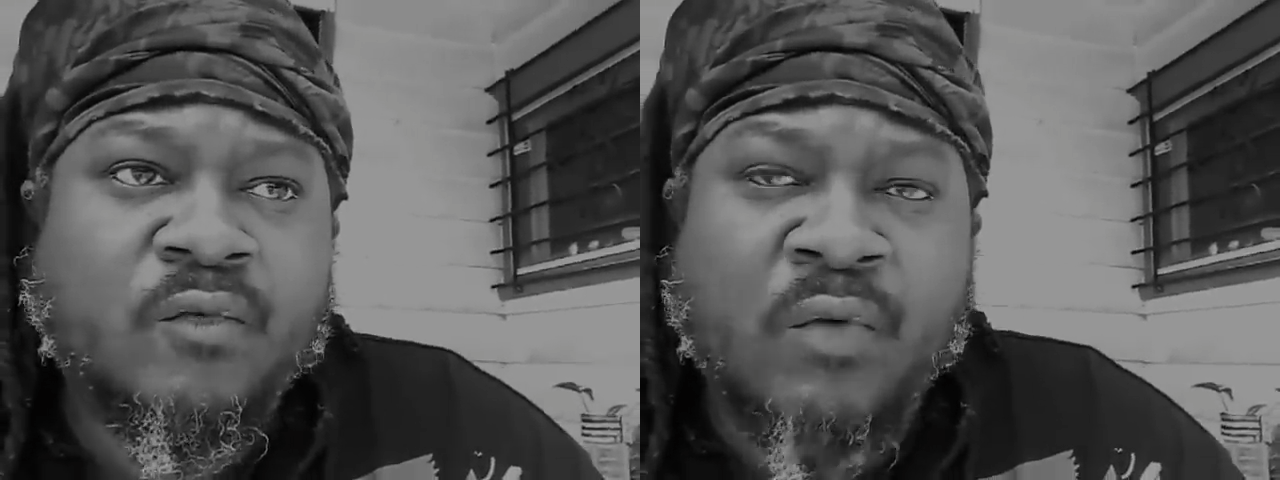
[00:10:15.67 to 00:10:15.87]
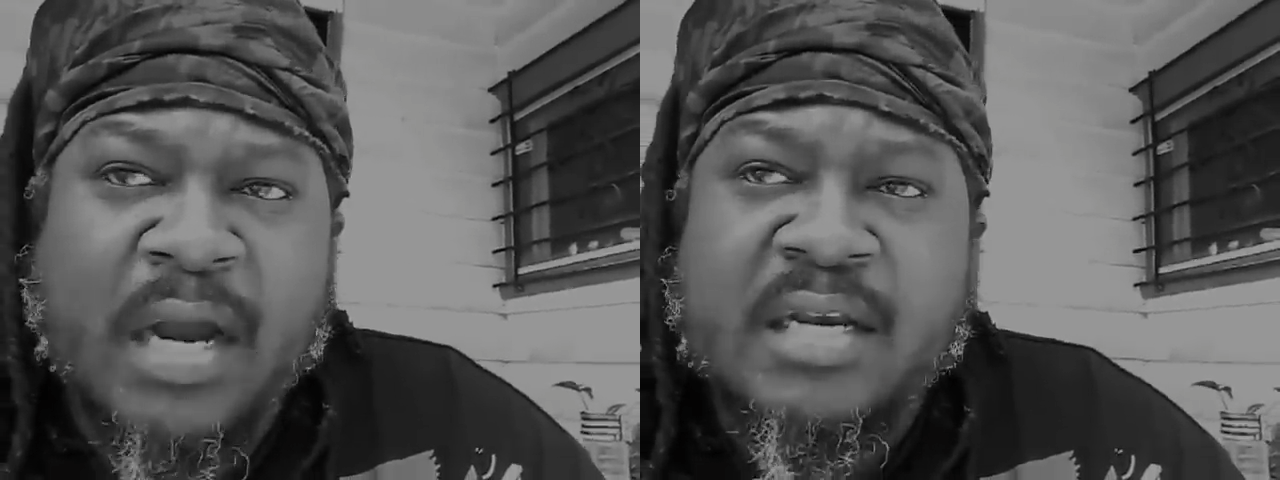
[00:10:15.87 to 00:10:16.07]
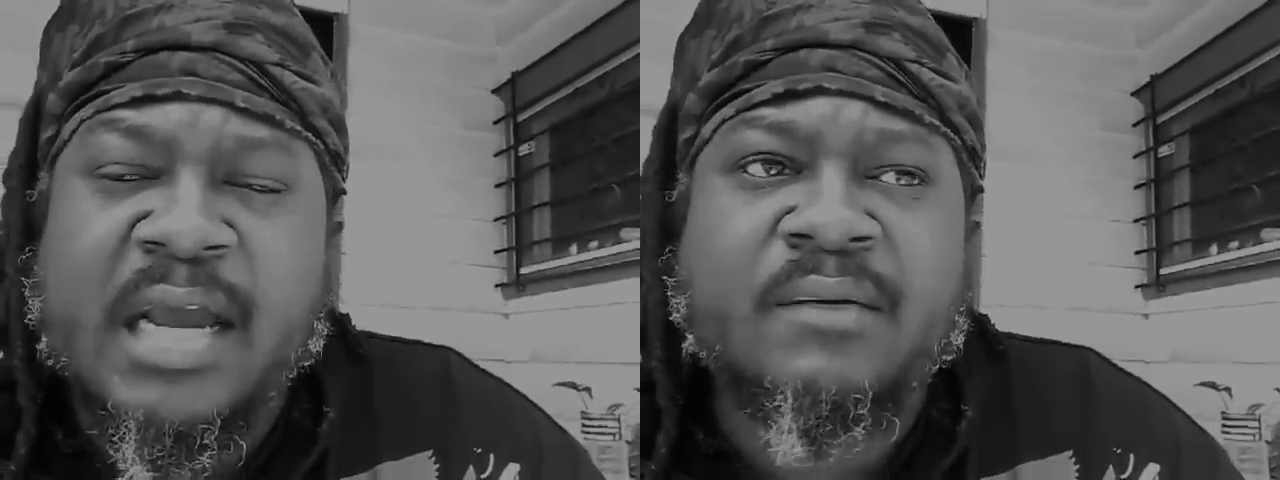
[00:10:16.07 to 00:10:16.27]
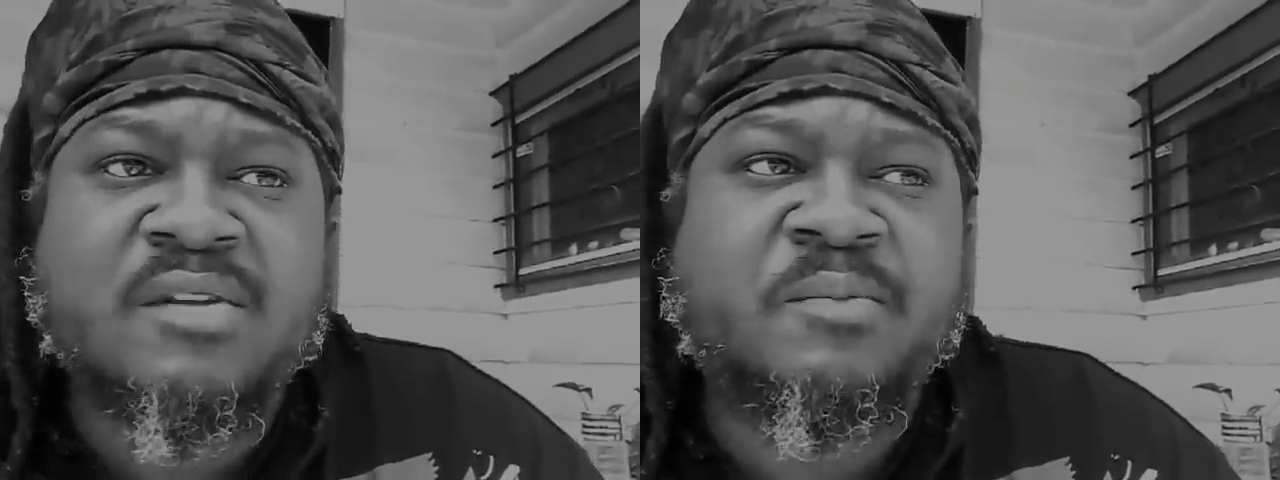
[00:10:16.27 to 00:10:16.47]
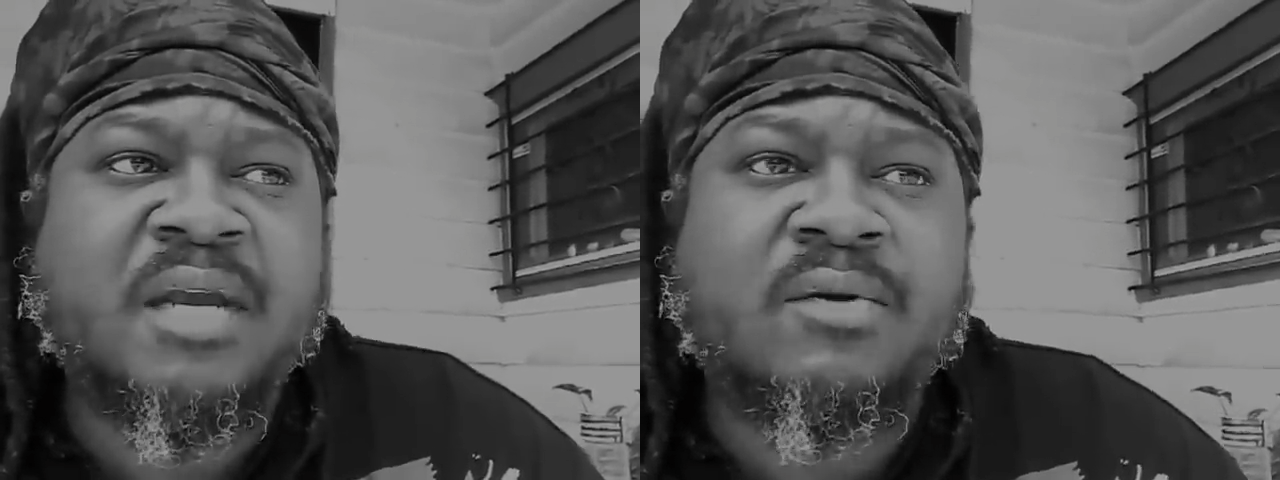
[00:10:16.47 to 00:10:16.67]
Right now,
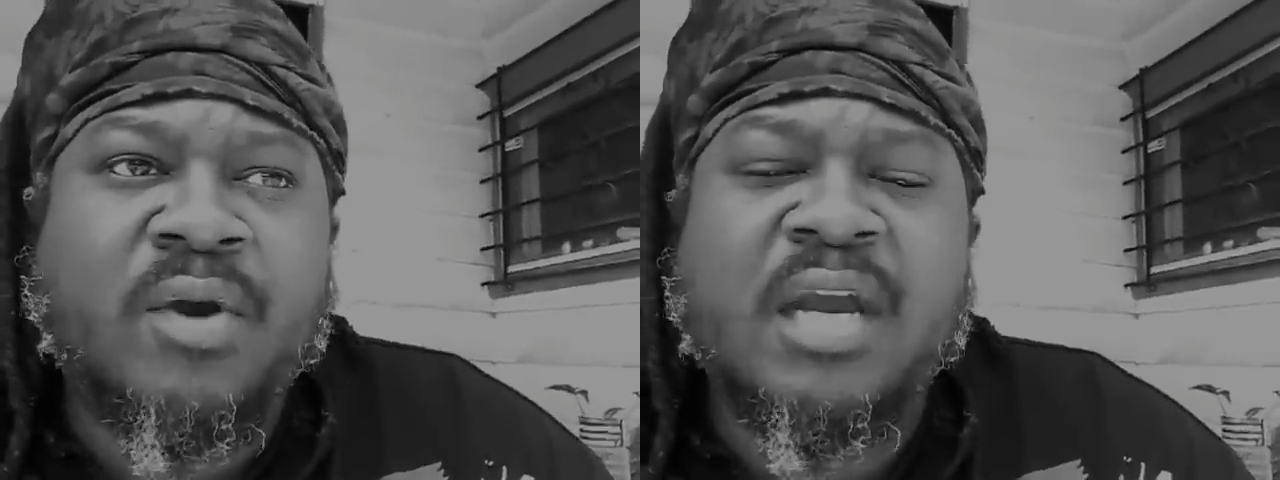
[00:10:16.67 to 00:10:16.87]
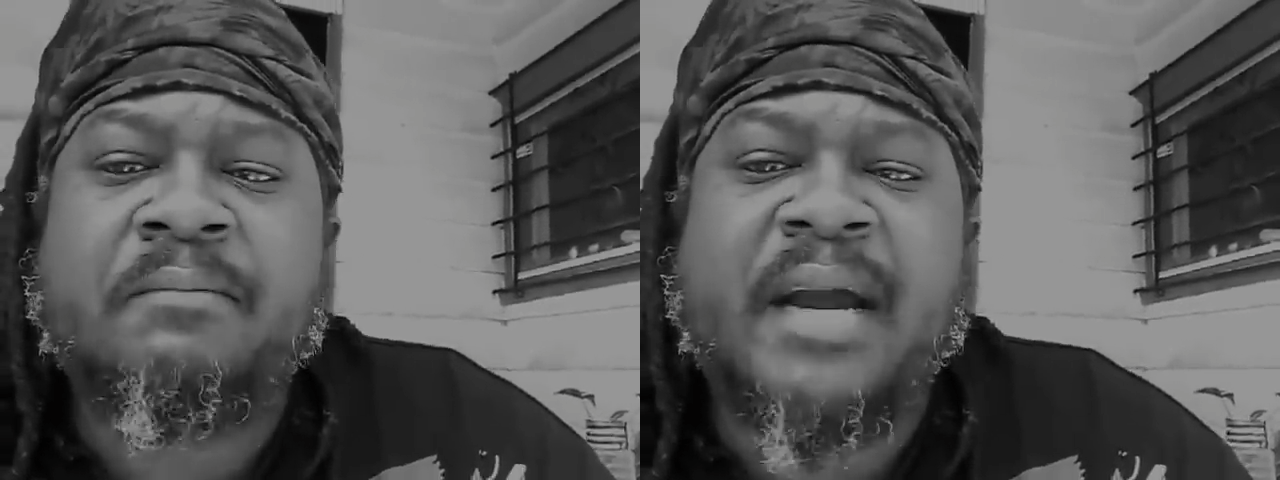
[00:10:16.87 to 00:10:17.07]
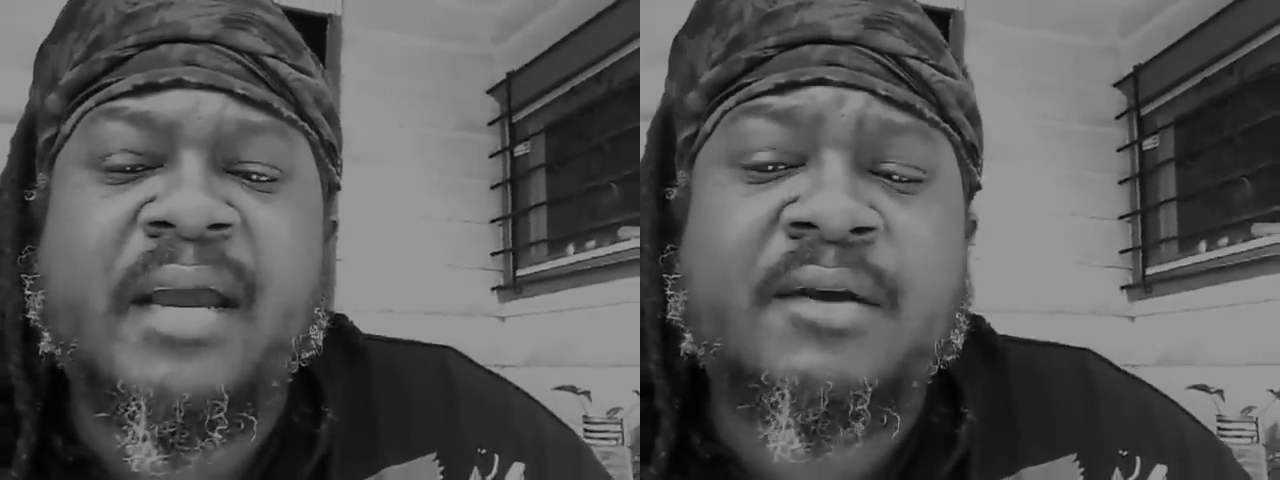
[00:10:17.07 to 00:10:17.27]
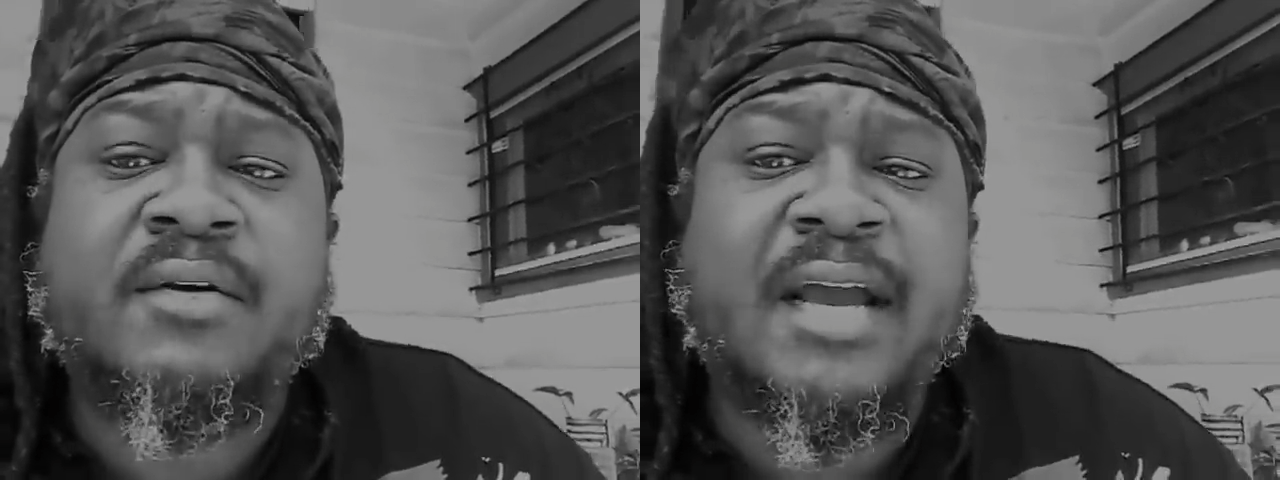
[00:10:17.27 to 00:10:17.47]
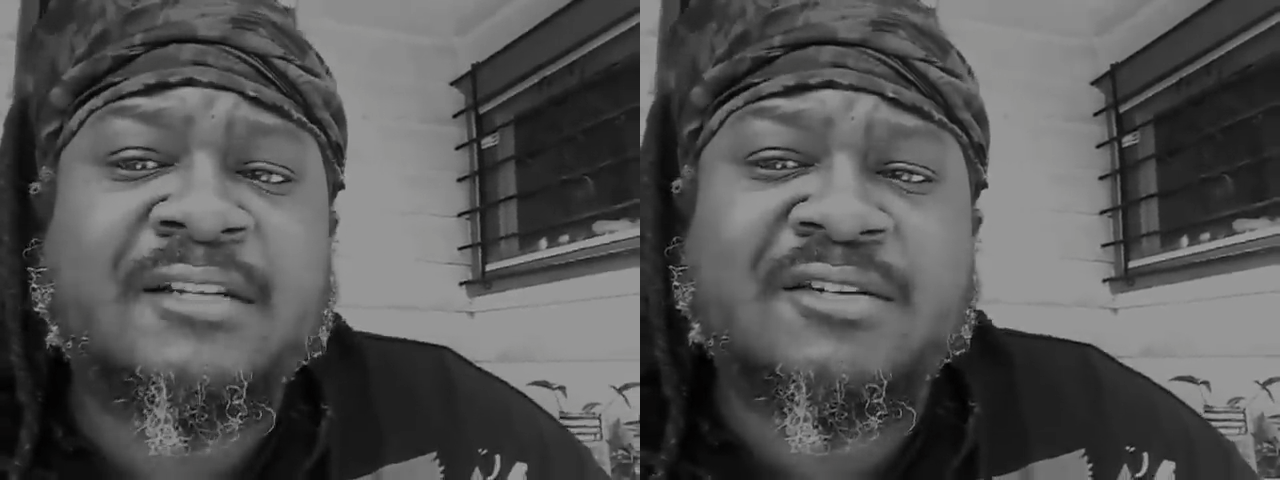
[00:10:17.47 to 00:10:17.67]
it's being ran by
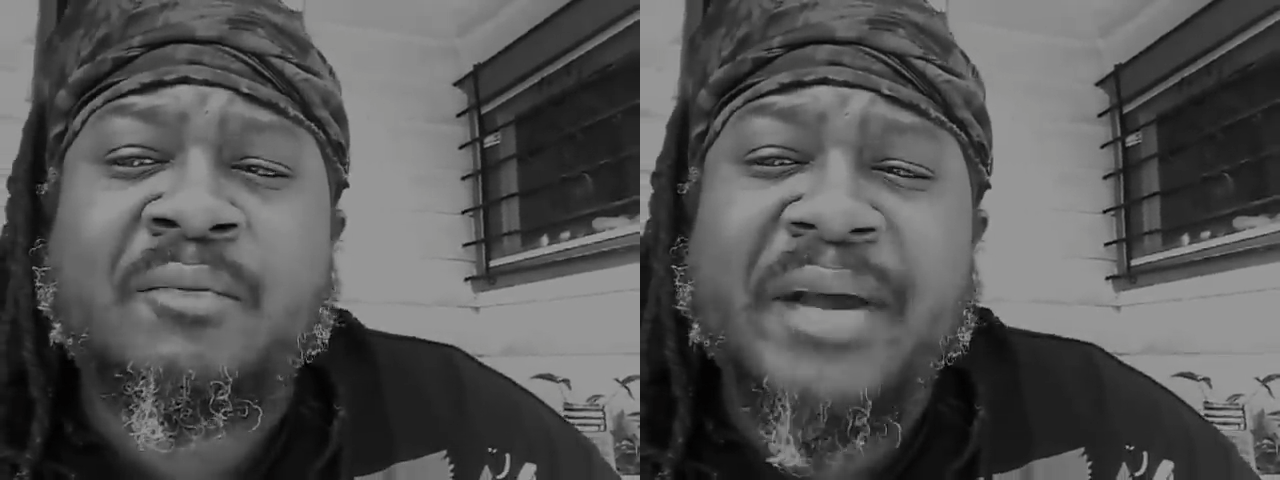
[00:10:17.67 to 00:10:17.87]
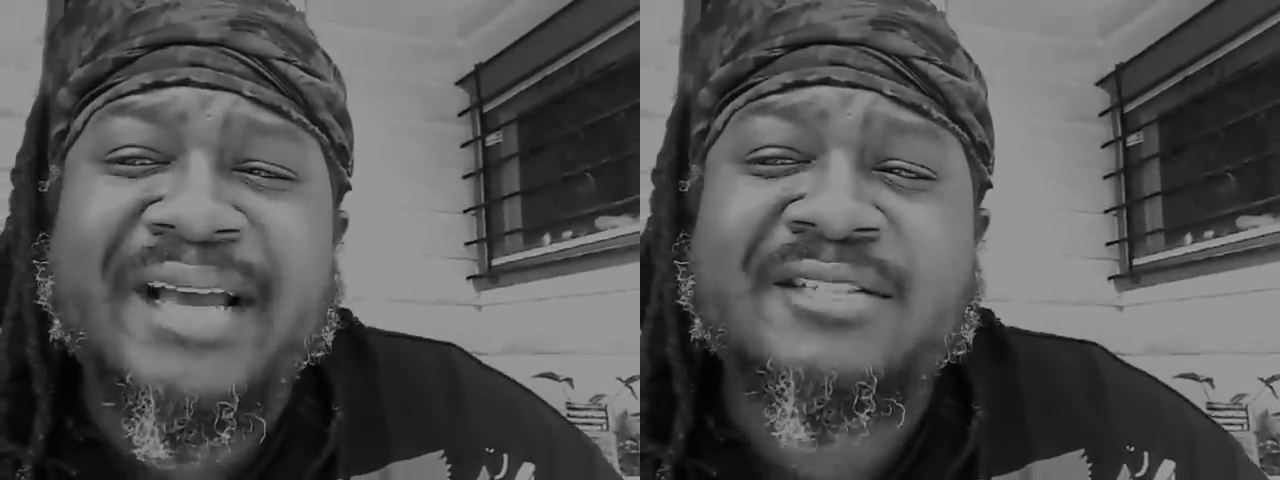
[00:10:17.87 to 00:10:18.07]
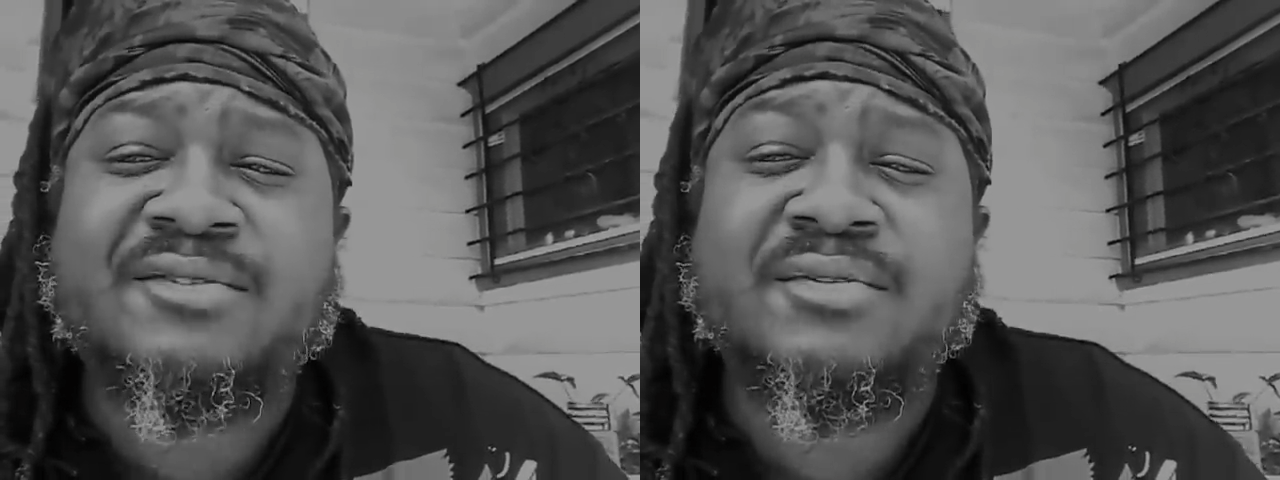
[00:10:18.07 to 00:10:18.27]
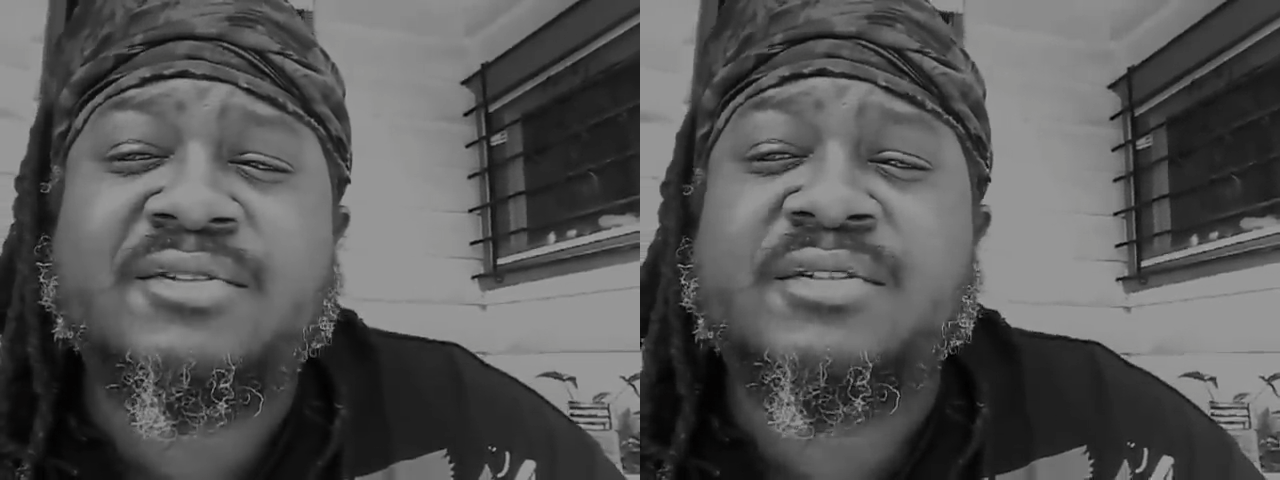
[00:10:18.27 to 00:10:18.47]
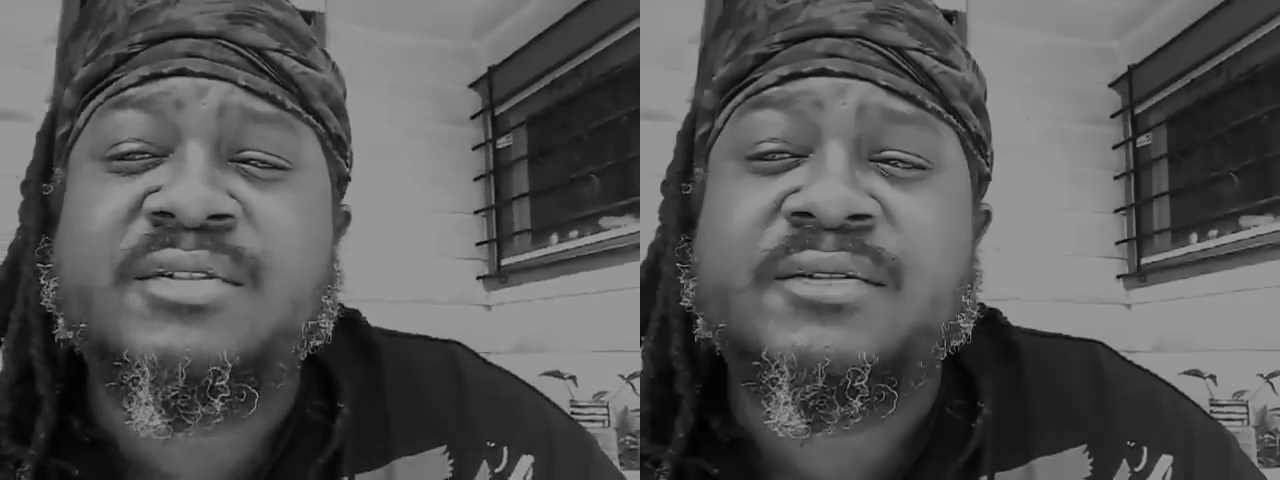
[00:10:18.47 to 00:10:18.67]
international
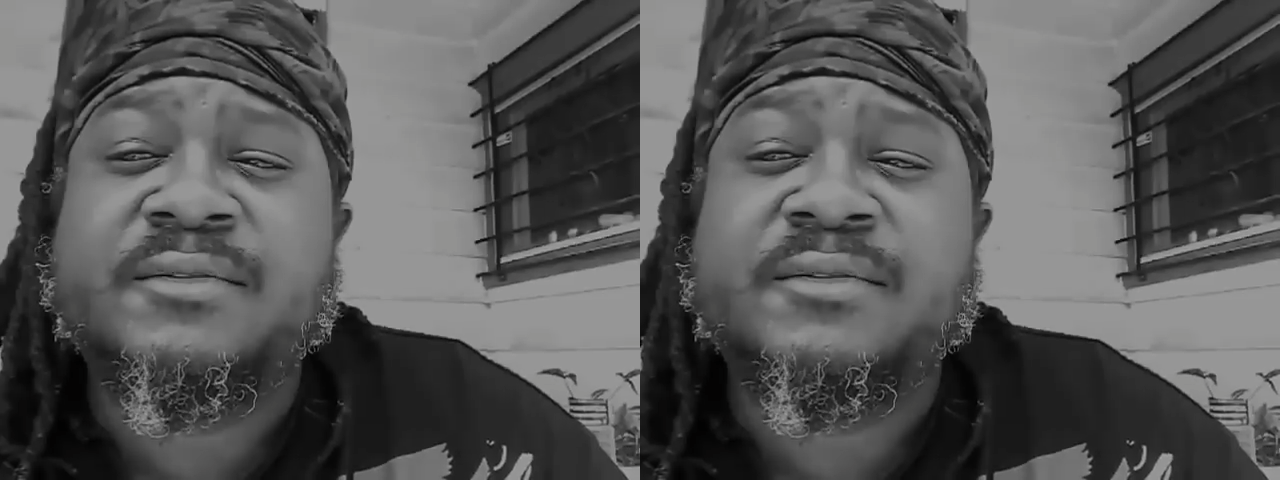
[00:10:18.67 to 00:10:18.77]
bastards.